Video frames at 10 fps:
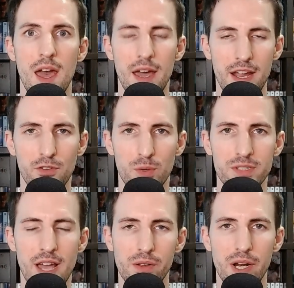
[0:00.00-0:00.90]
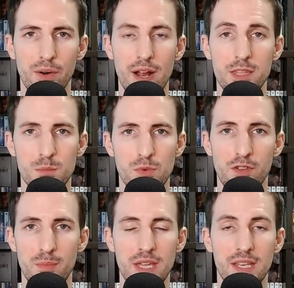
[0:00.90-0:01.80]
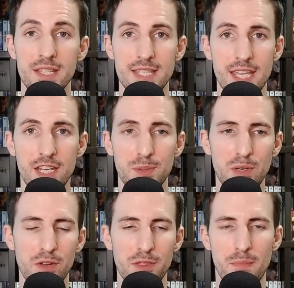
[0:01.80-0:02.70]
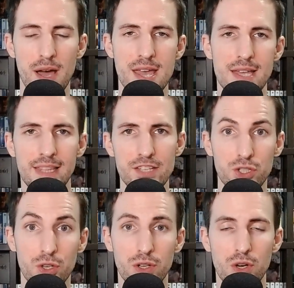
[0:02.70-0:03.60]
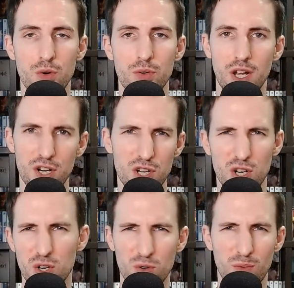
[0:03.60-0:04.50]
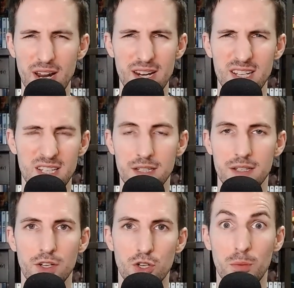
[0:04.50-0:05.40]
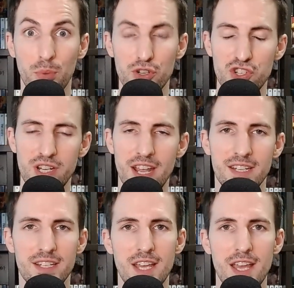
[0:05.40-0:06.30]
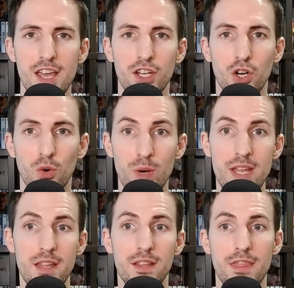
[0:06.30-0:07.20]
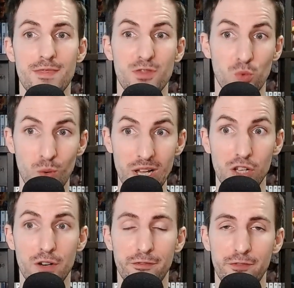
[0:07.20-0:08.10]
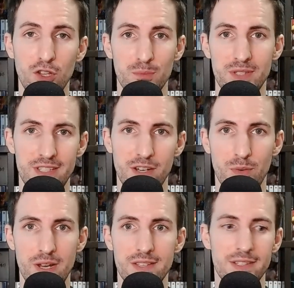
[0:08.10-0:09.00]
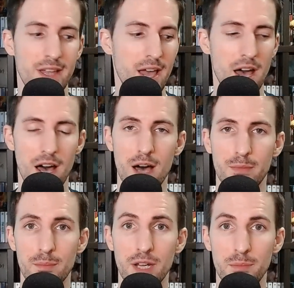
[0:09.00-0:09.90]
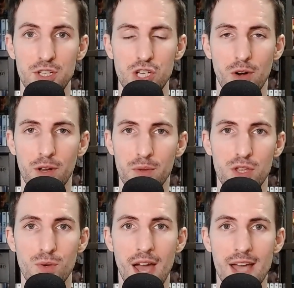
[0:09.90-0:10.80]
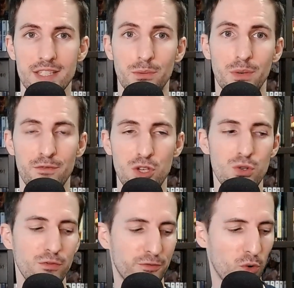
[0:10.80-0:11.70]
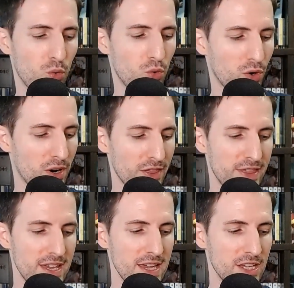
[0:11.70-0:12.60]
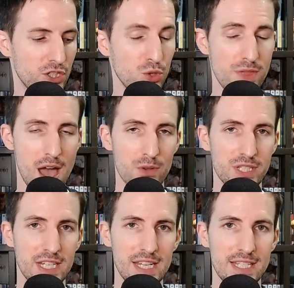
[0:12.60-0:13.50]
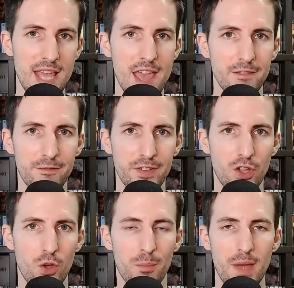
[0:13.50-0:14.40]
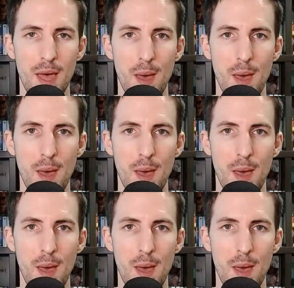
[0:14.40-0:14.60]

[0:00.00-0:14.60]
Hey everyone, Tyler here at The Movie Beat, continuing with my lesser-known, underrated, underappreciated Korean thriller film series. I'm going to be sharing with you guys a review for the 2010 film